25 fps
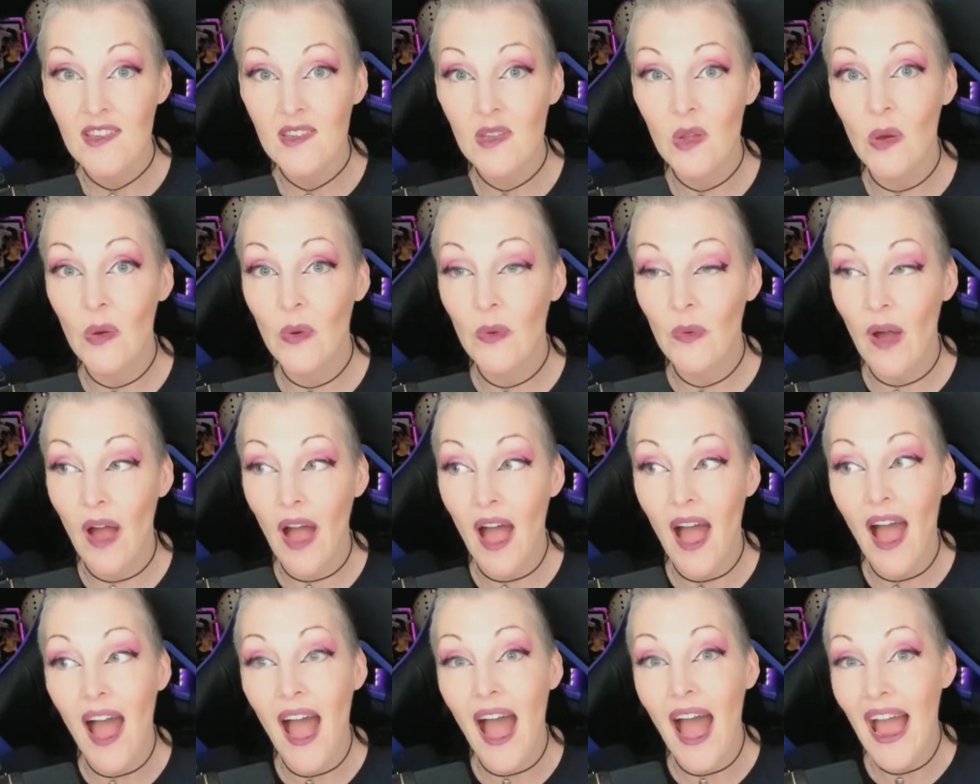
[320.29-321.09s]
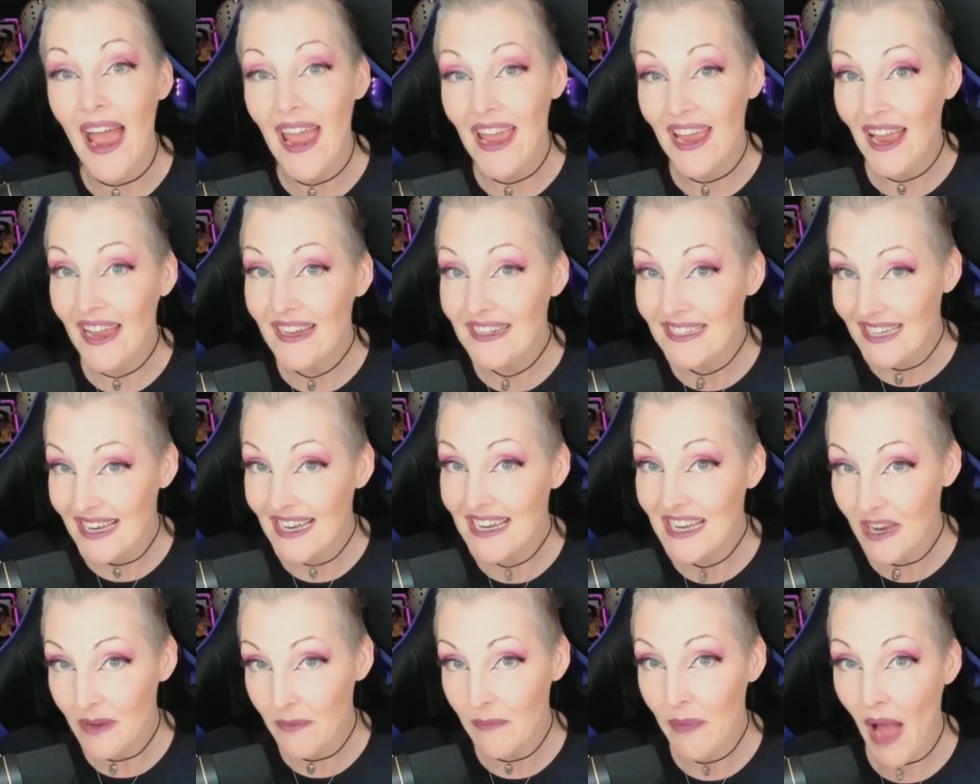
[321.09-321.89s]
So I
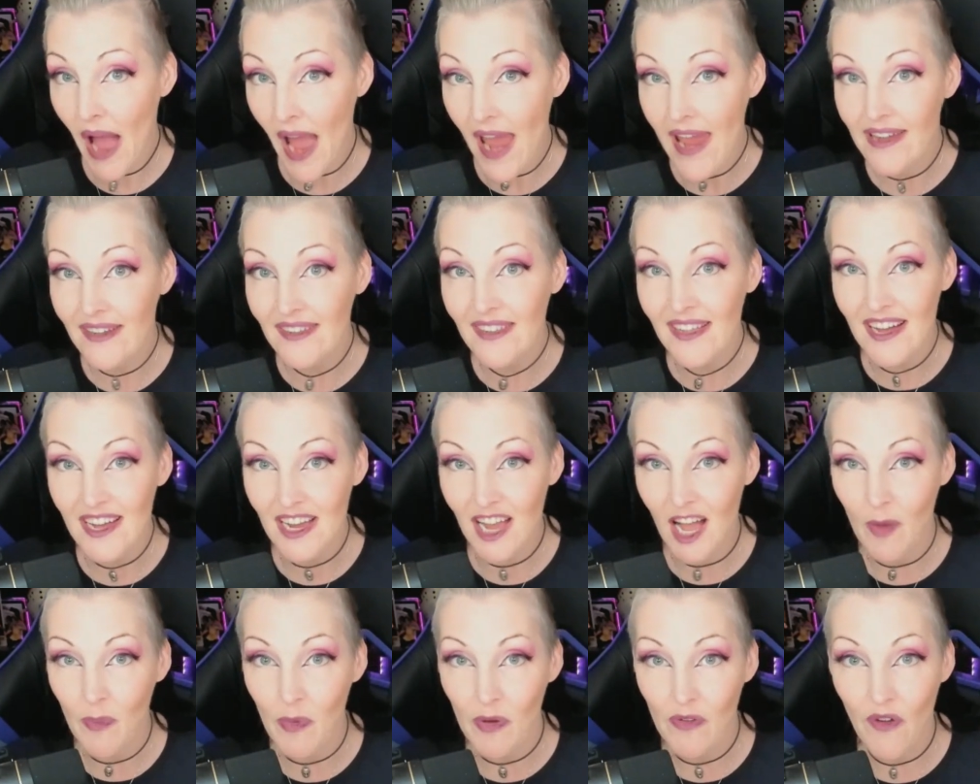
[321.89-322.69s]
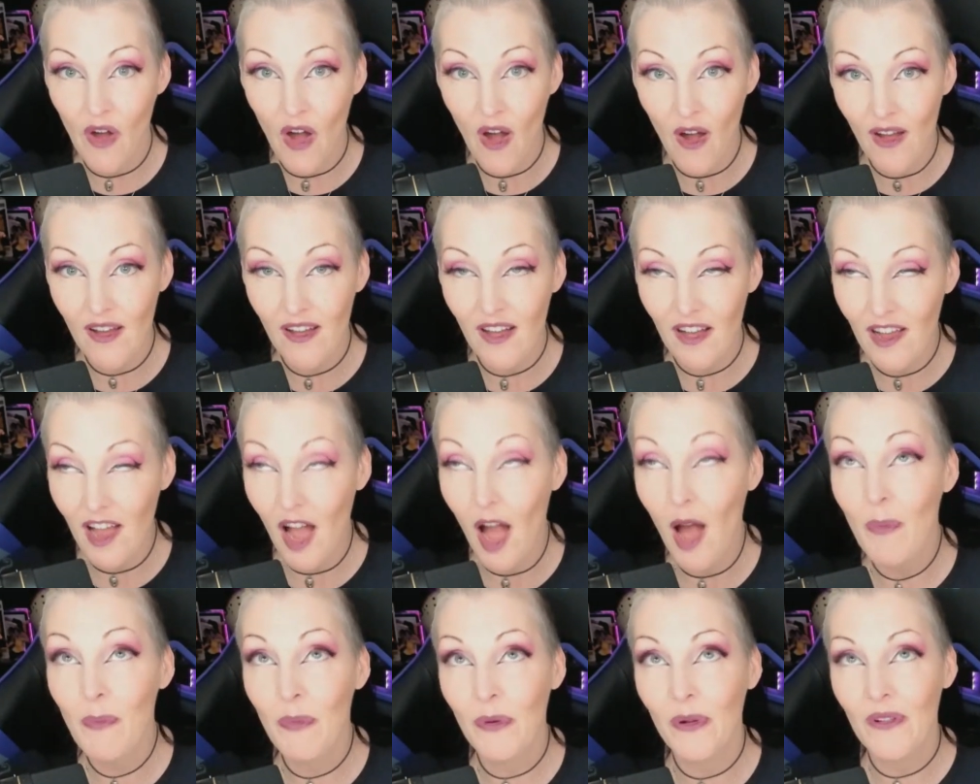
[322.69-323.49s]
did compile a couple of a
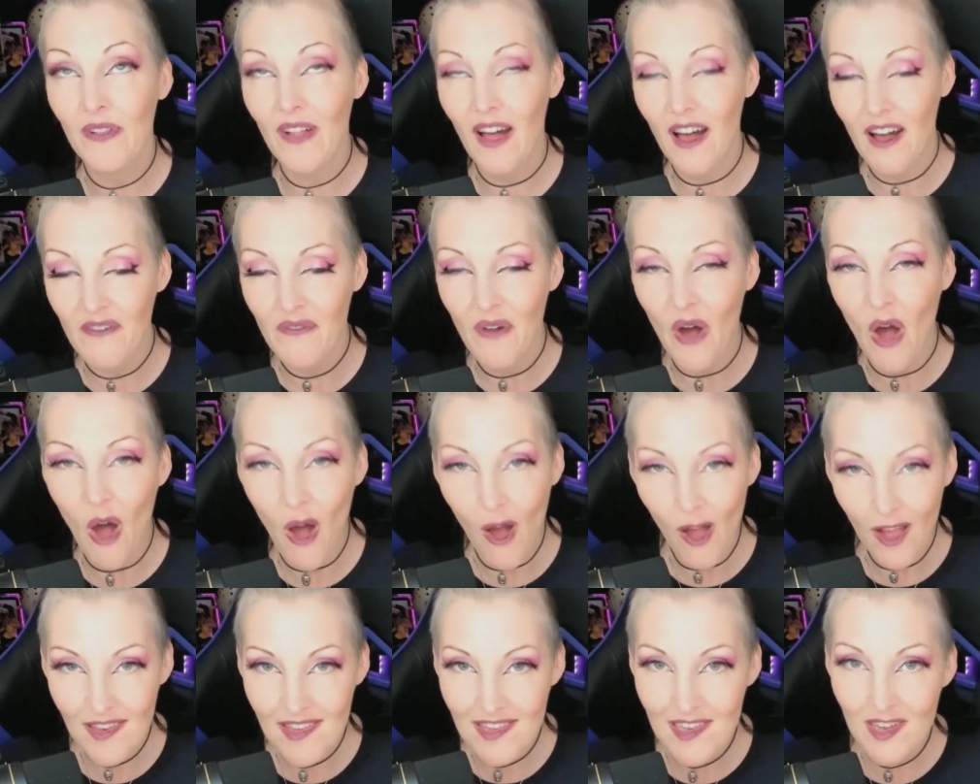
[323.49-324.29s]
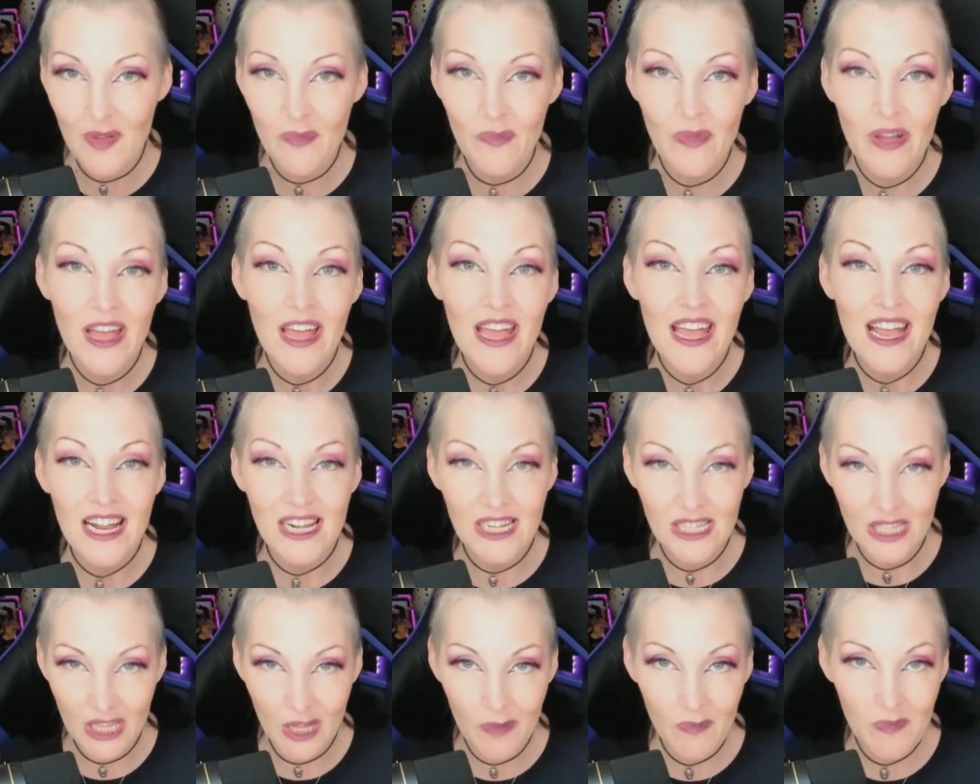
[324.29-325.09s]
couple of awesome
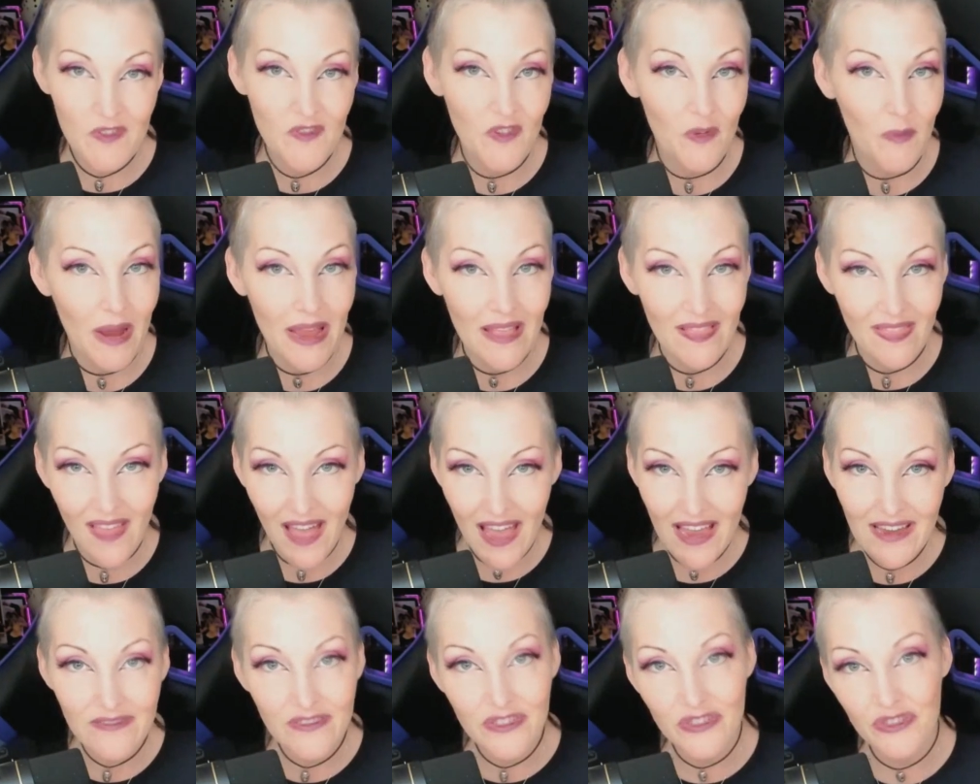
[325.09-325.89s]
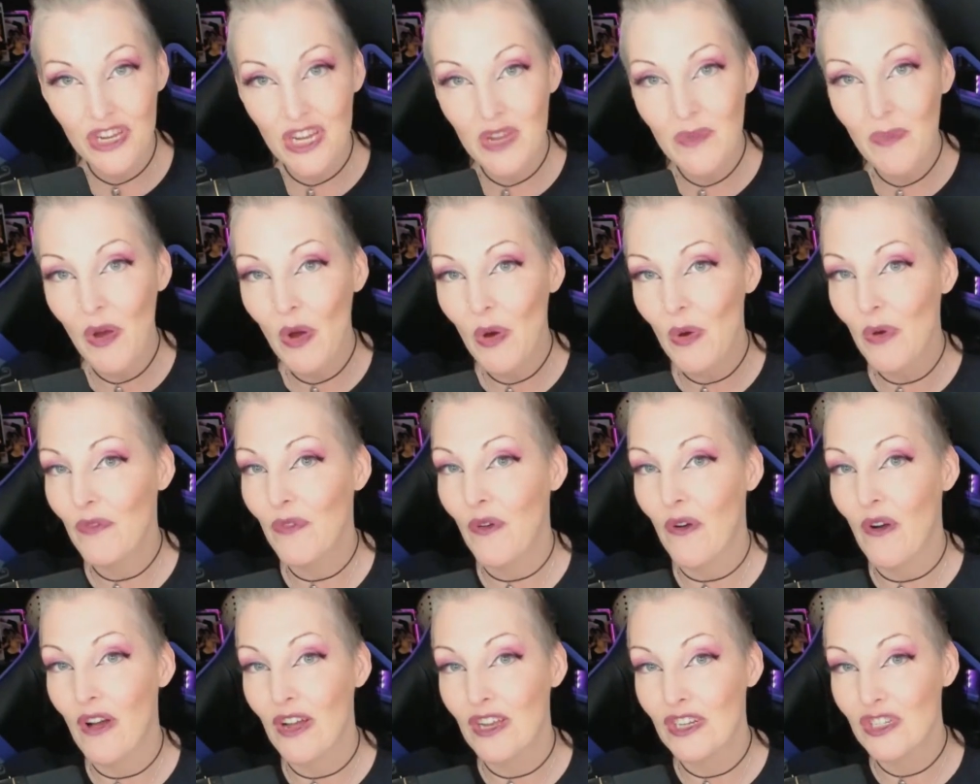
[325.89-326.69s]
clips from my live stream
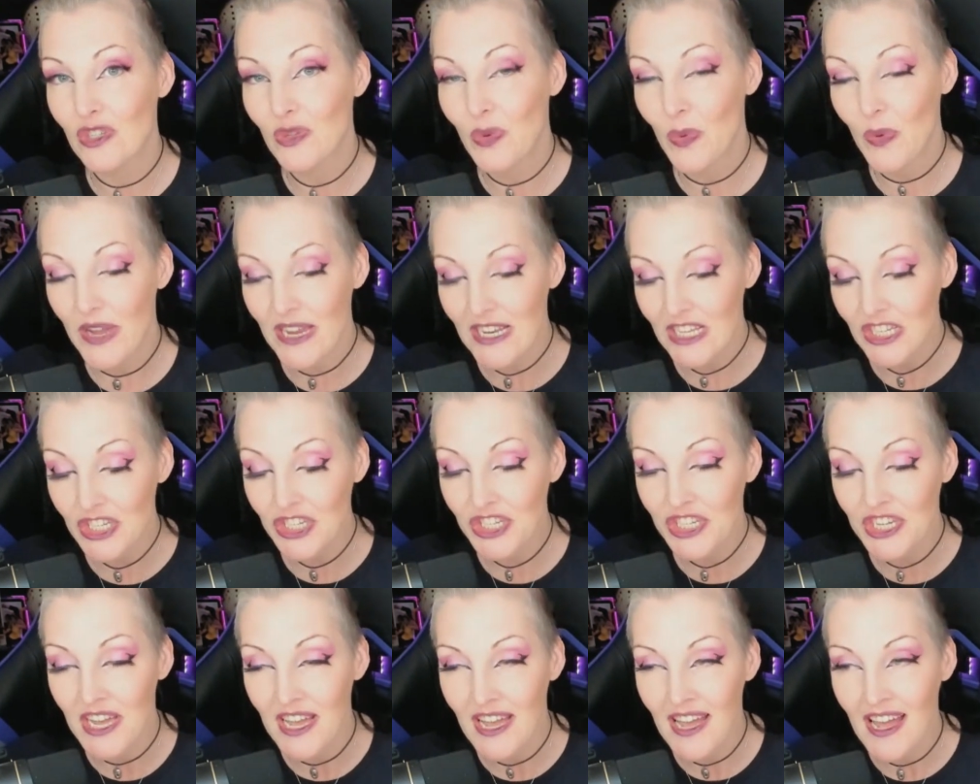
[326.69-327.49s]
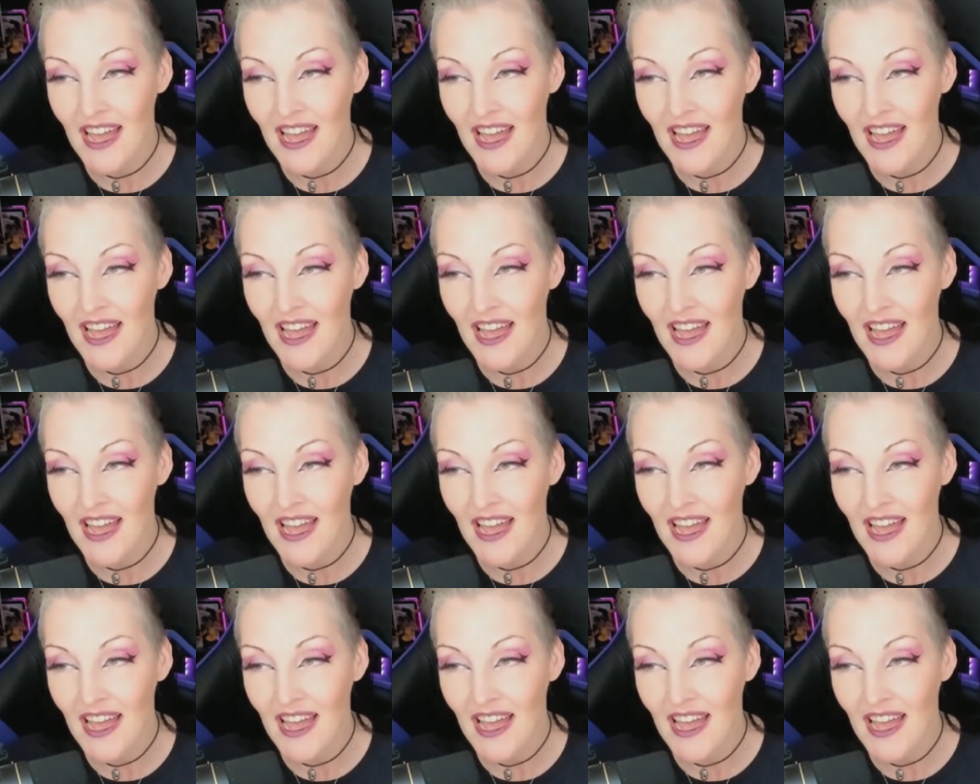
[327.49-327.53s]
over on Twitch.